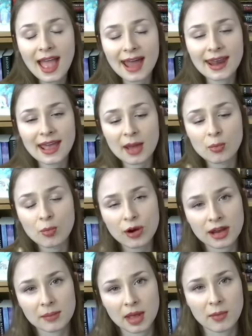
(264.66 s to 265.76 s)
and I am
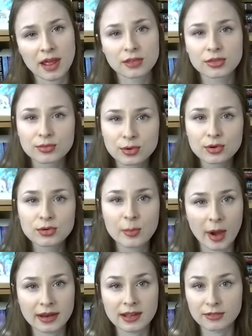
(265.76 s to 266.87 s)
working my way through the
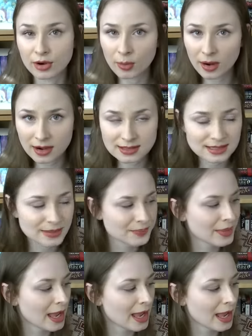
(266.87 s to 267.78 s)
body of her works.